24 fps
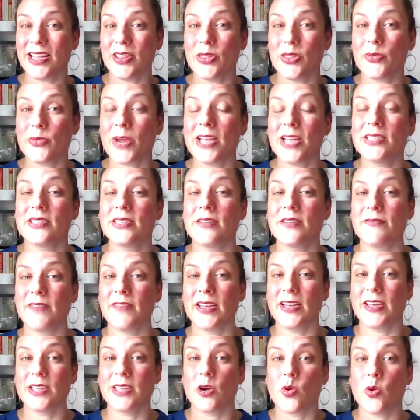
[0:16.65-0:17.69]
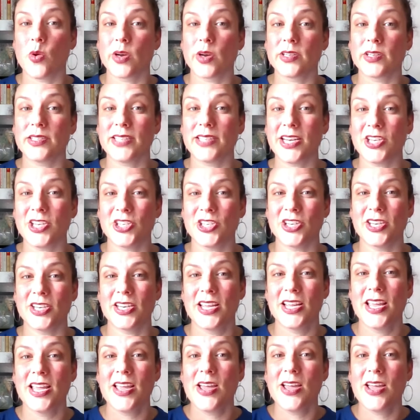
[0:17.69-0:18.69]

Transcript: and threats that face our organization?